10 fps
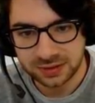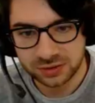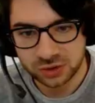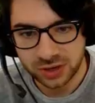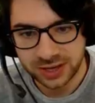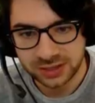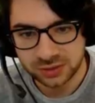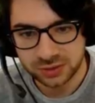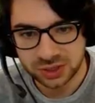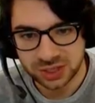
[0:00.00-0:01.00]
trying
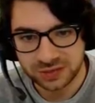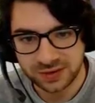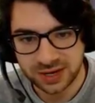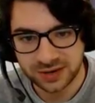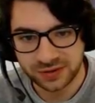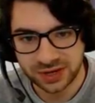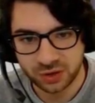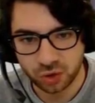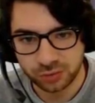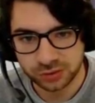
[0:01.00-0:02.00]
to achieve a kind of like a
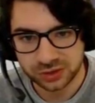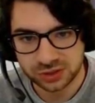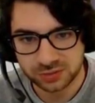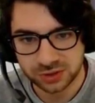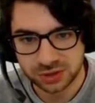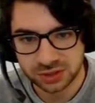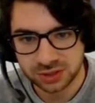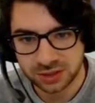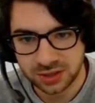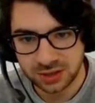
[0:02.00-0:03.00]
normal distribution
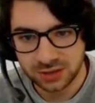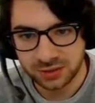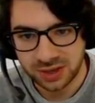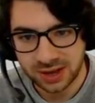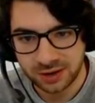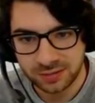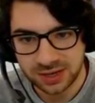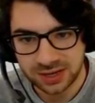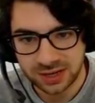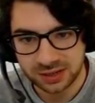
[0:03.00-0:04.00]
with how
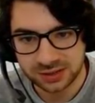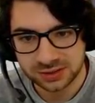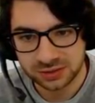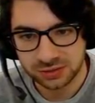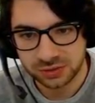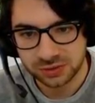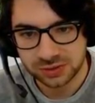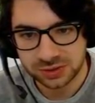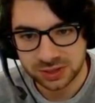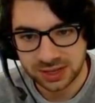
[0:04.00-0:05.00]
many colors you
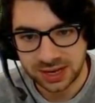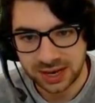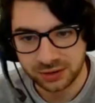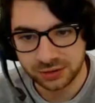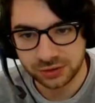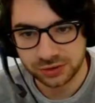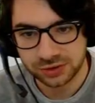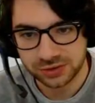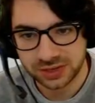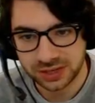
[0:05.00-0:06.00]
use and how you use
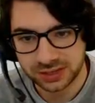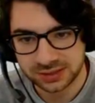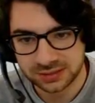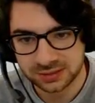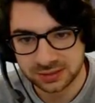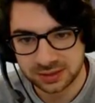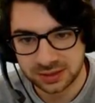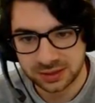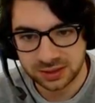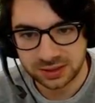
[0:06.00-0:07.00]
those colors.
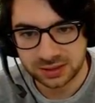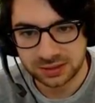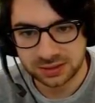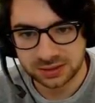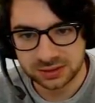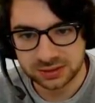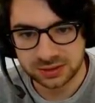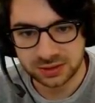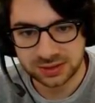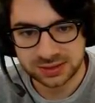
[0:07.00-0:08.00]
So
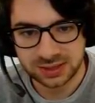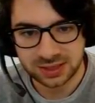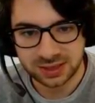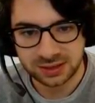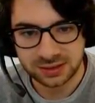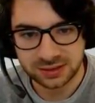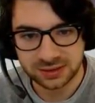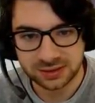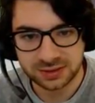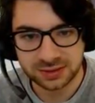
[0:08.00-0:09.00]
you can see here,
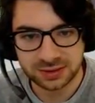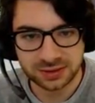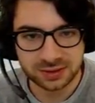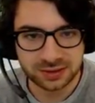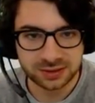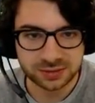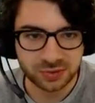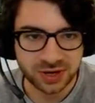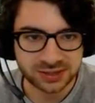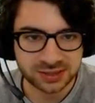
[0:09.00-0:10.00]
this
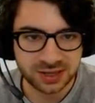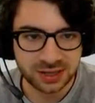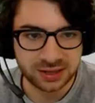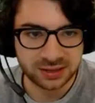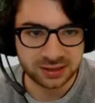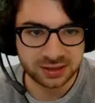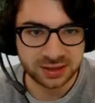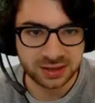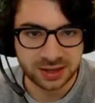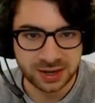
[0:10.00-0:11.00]
brightest color,
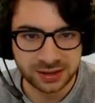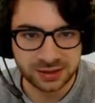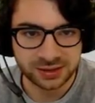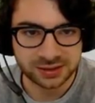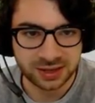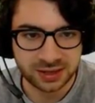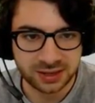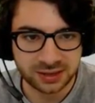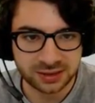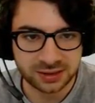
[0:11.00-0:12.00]
and then this color,
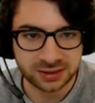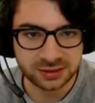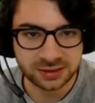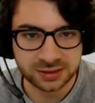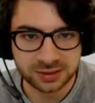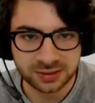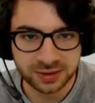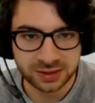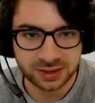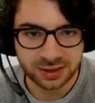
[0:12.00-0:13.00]

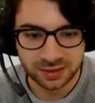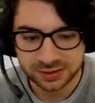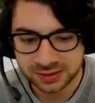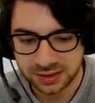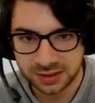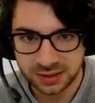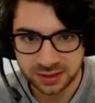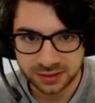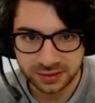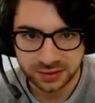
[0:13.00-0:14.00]
right? And then this color,
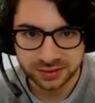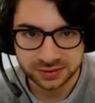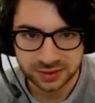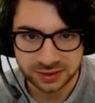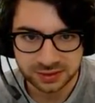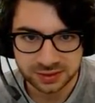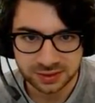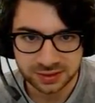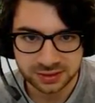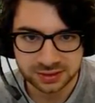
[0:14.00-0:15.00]
then this, then this, then
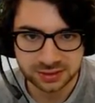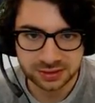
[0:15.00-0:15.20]
this,